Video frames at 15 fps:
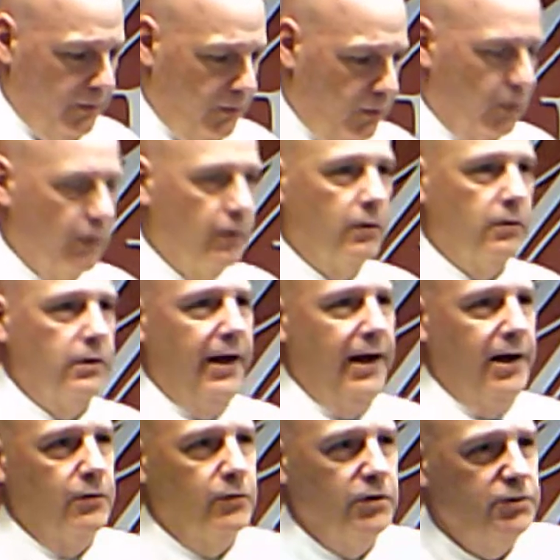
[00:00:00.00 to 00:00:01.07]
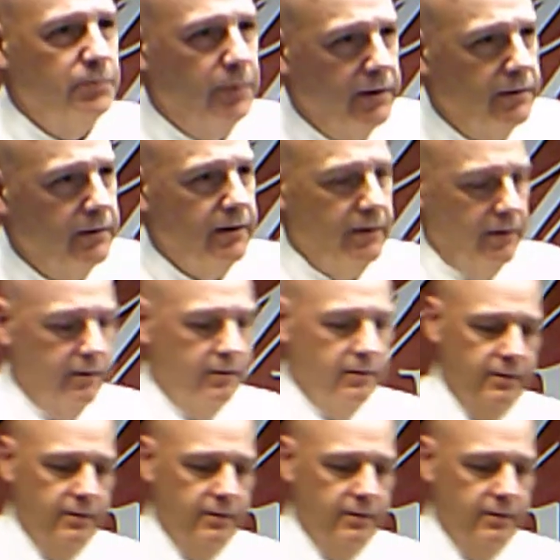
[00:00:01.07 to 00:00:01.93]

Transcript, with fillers: world language, but you know,